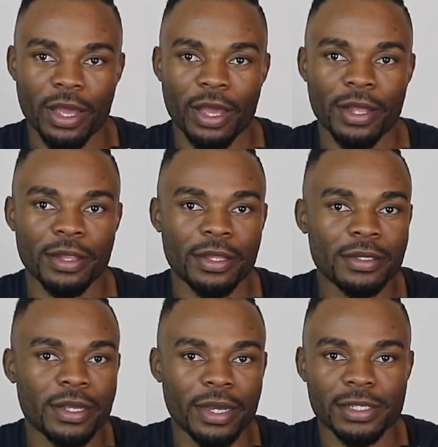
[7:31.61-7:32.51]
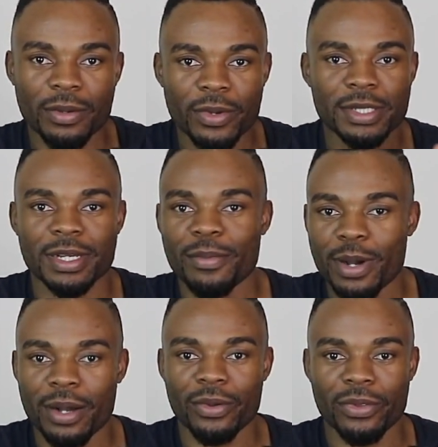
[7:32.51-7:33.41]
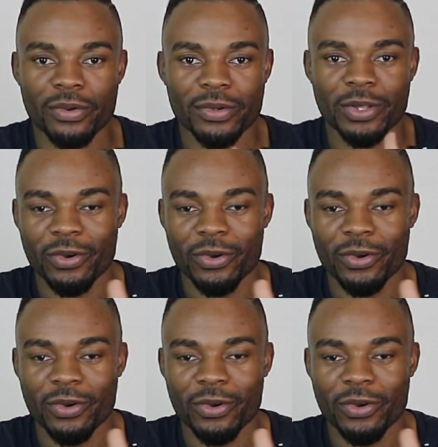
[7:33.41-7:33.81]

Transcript: And this guy somehow through the